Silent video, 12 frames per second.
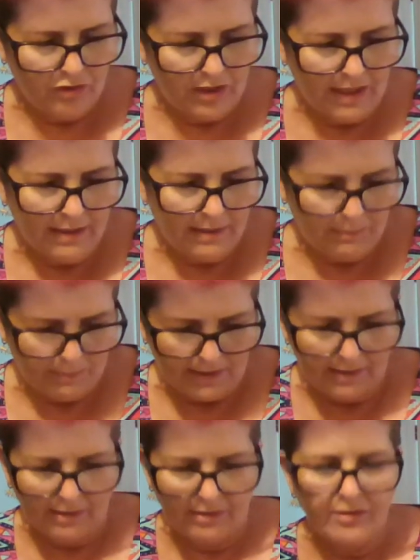indie
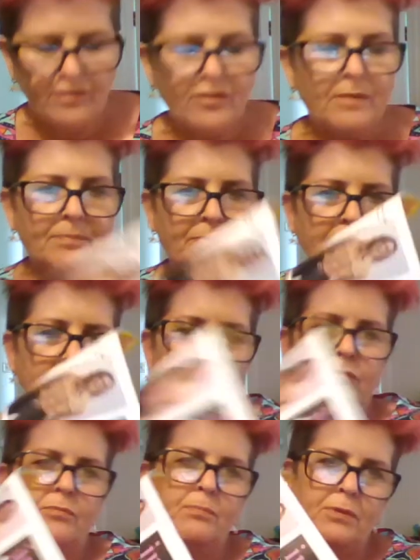patterns, the,
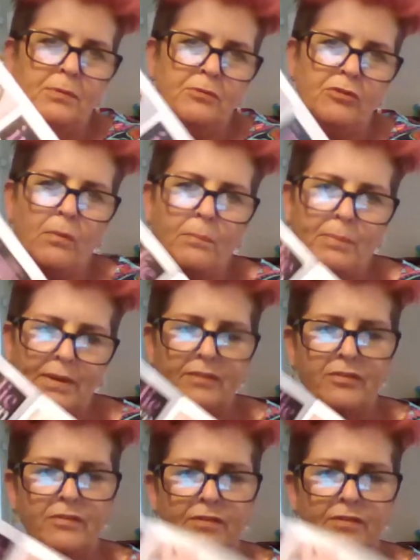the top picks of